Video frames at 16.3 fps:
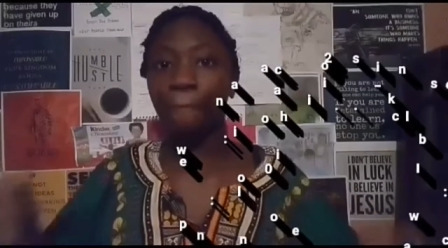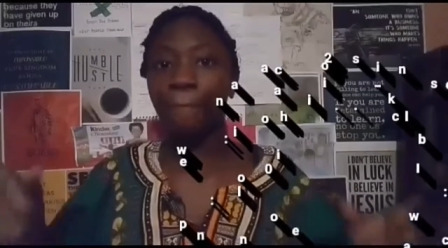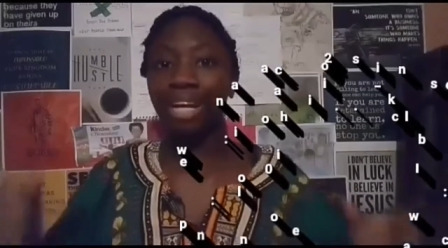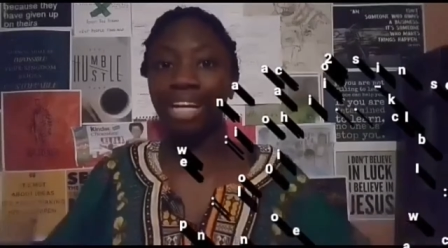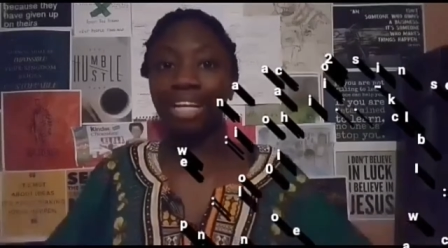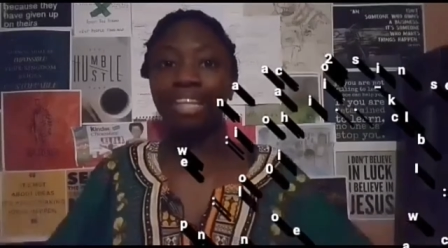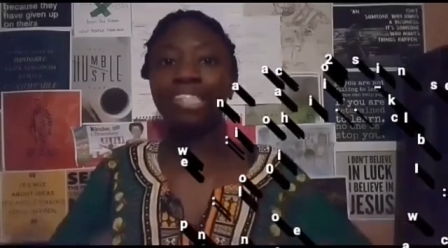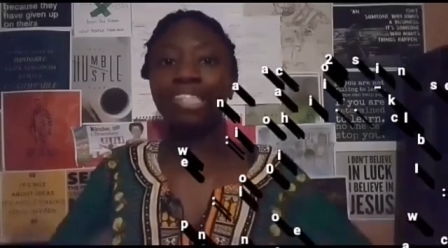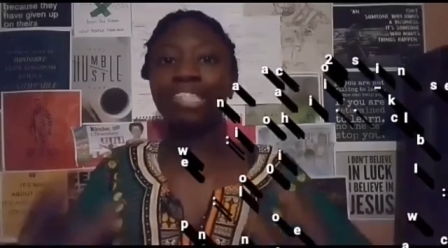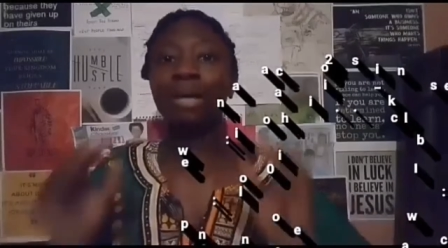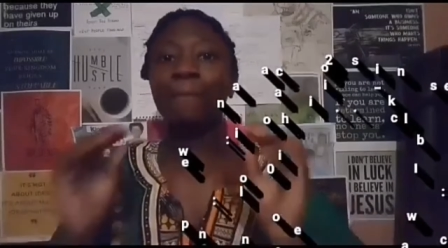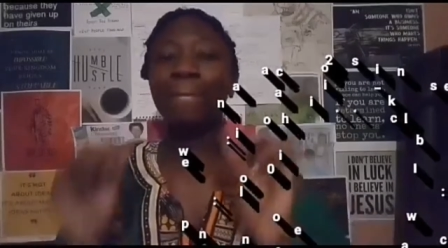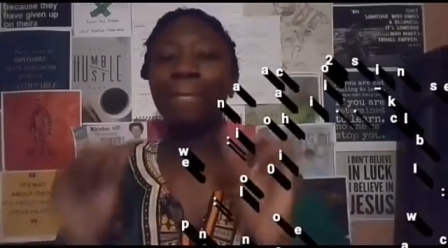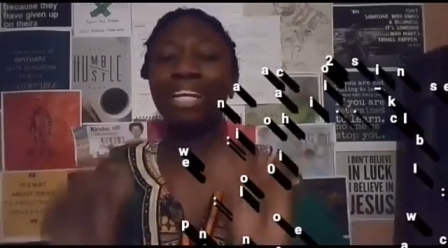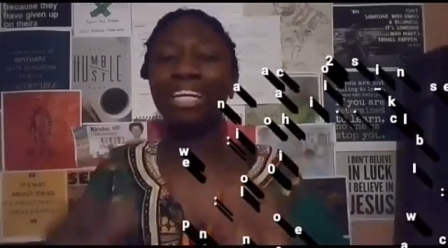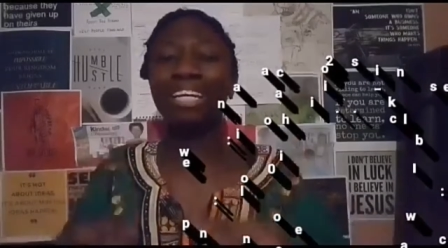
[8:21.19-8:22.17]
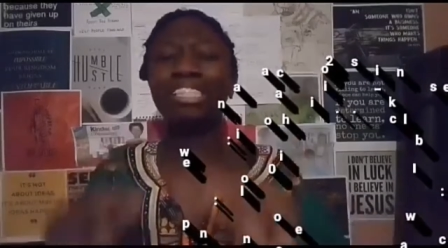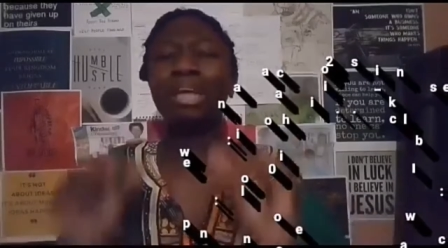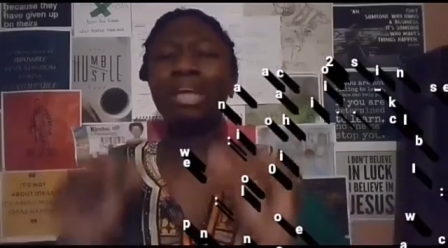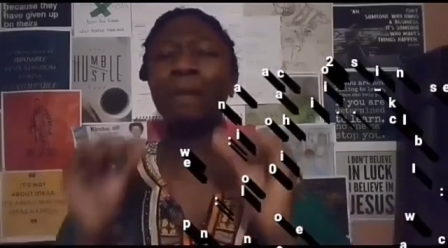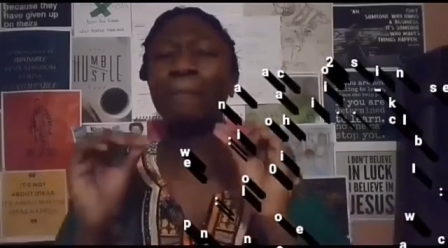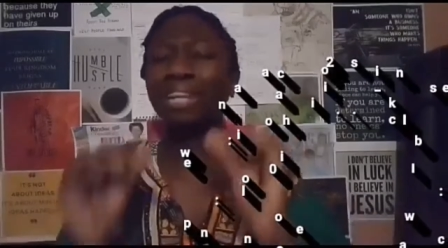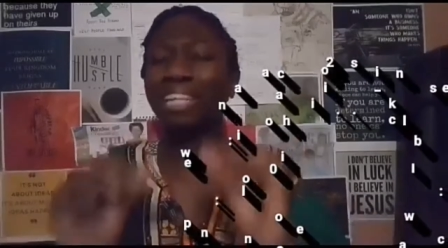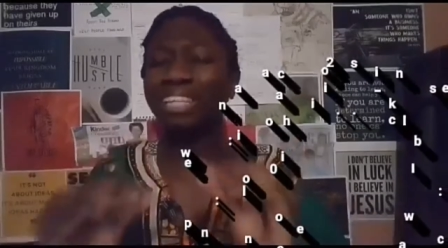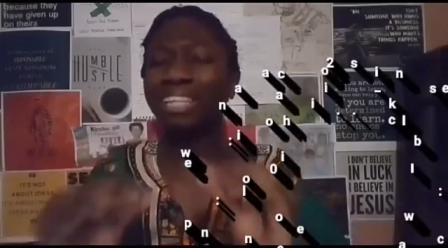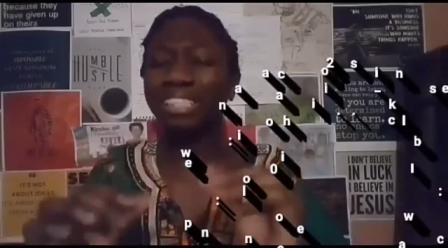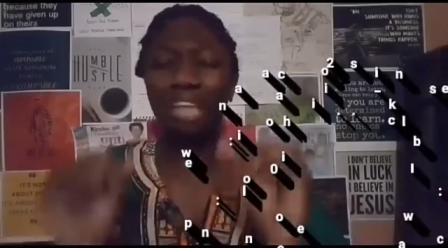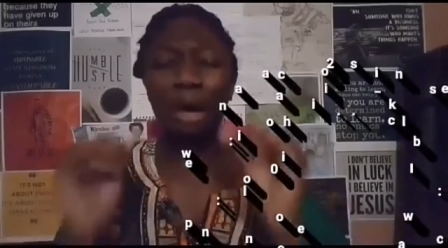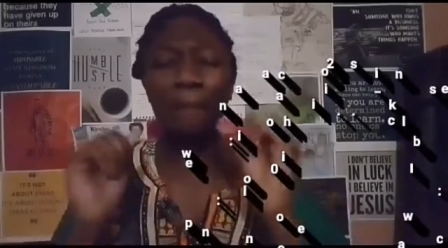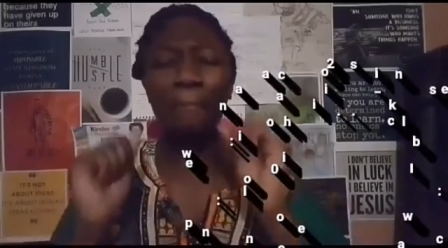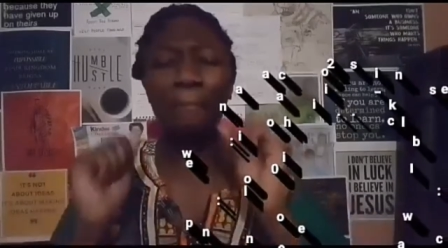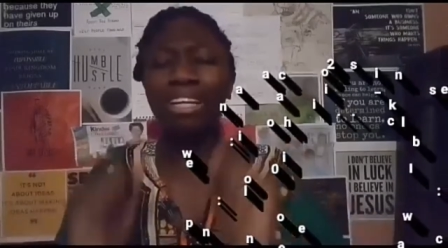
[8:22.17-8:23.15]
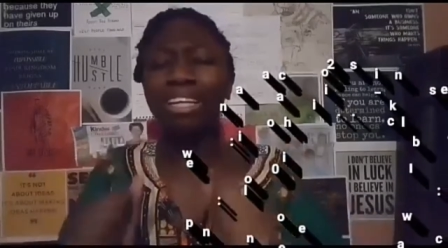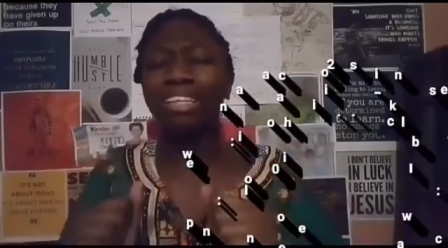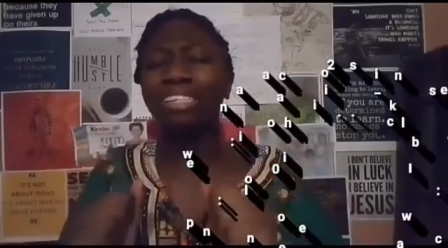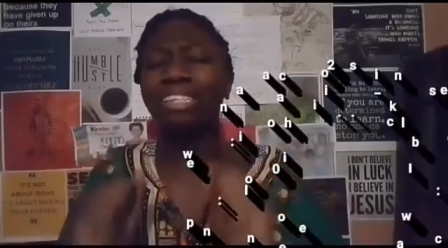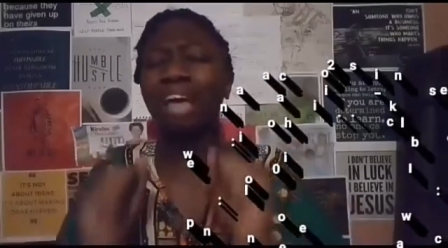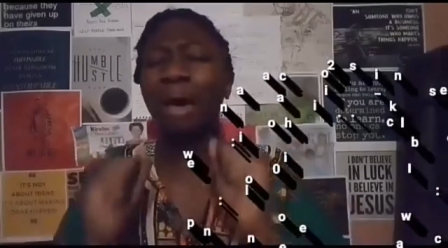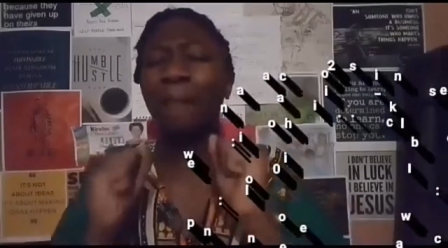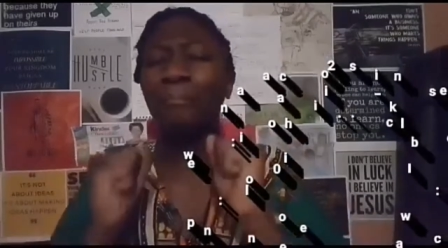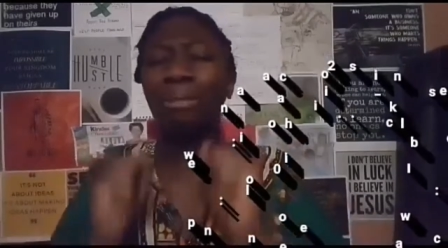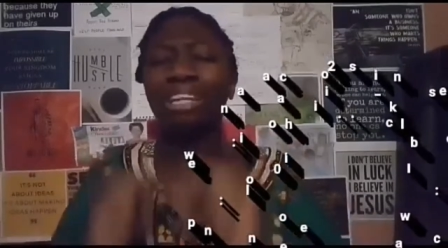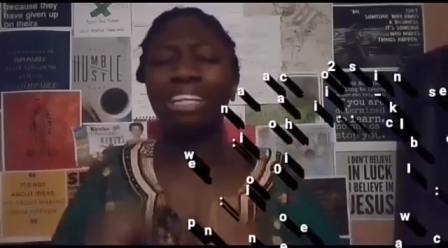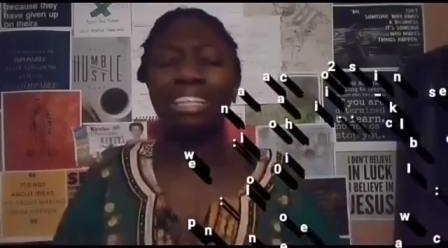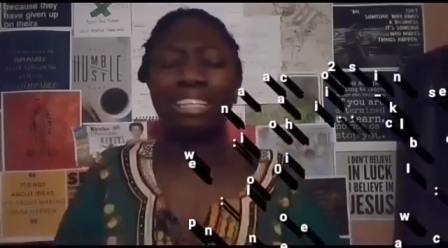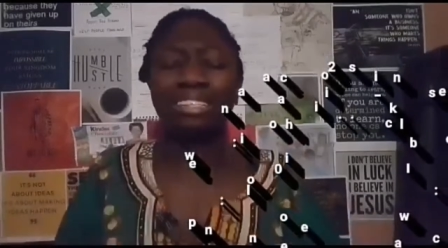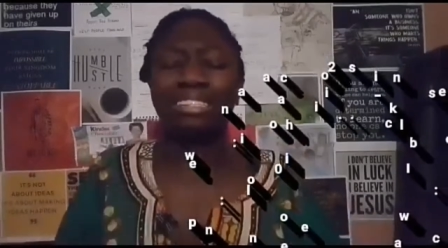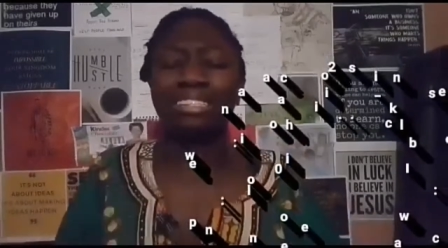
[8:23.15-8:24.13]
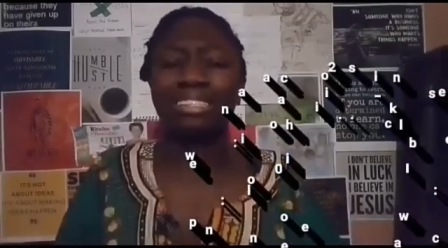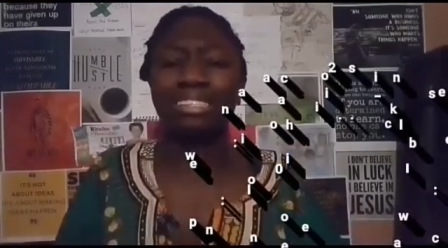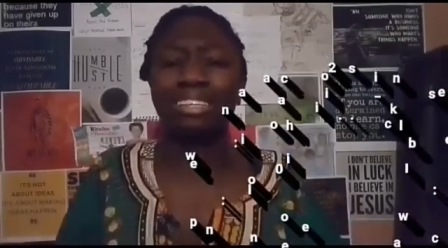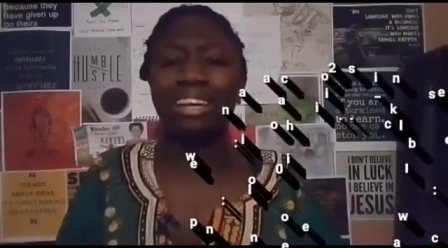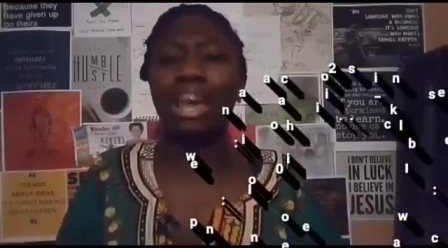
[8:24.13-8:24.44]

please, please, please, please, please